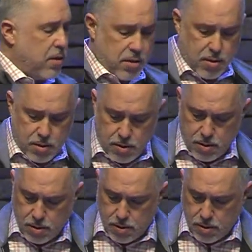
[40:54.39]

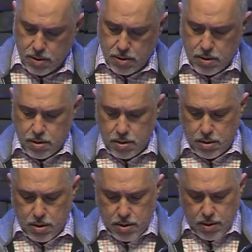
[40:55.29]

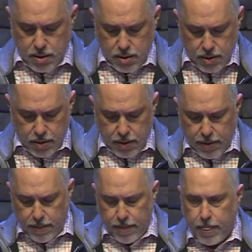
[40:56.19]

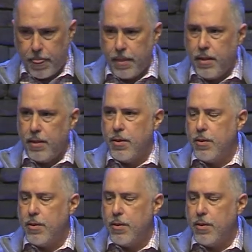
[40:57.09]
(silence)